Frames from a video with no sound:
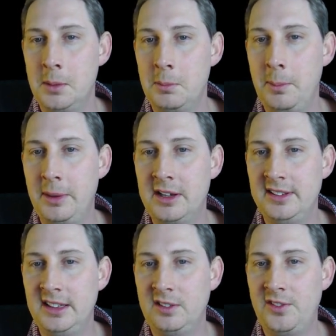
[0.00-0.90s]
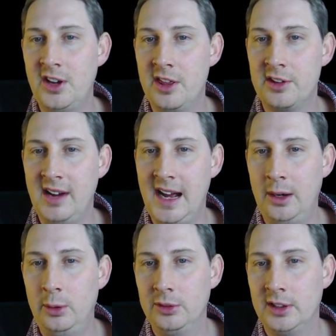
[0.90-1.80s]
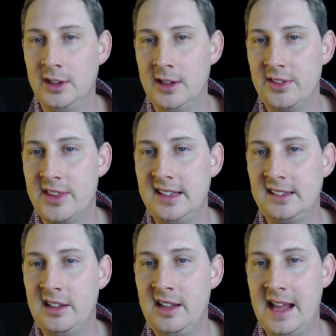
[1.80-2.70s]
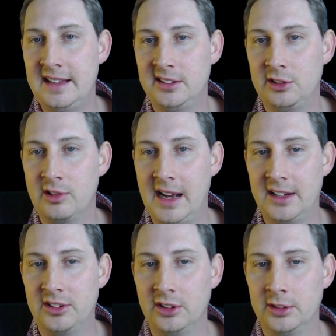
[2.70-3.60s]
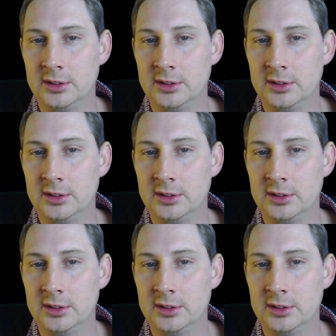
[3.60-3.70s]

but because it's further out, there's less attraction.